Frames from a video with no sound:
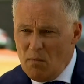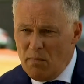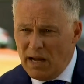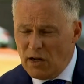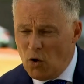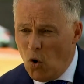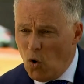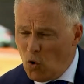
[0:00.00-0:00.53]

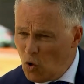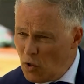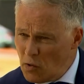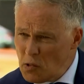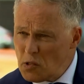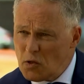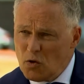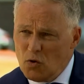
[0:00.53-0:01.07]
My goal
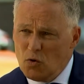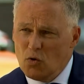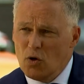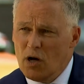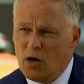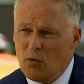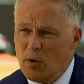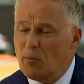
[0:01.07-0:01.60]
is
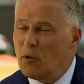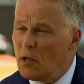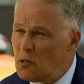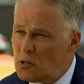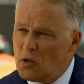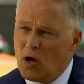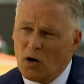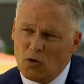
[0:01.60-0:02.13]
to uh,
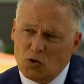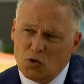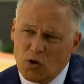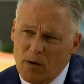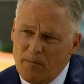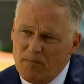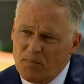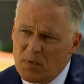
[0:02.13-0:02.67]
replace Donald
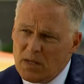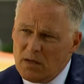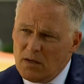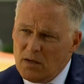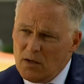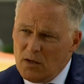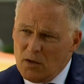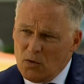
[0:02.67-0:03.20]
Trump
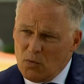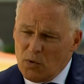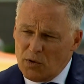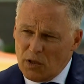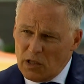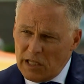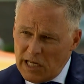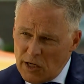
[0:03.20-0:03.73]

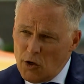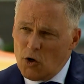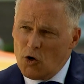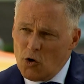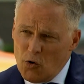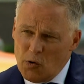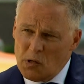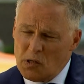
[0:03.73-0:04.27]
with a leader
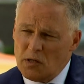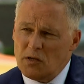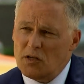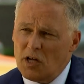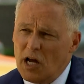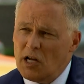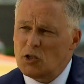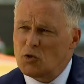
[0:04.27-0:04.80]
who is in
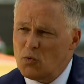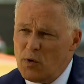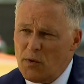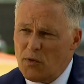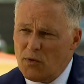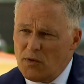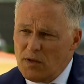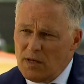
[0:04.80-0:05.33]
touch
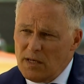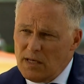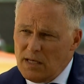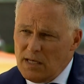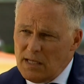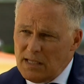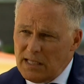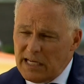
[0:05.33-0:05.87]
with
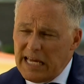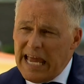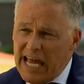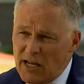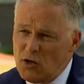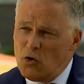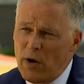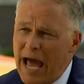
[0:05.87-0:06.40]
the
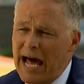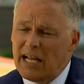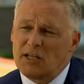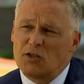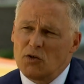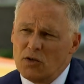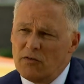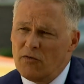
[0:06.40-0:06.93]
can-do
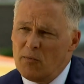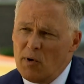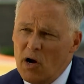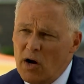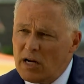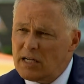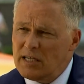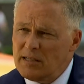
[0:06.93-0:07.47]
attitude of
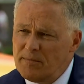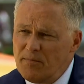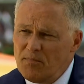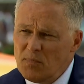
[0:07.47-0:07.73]
America.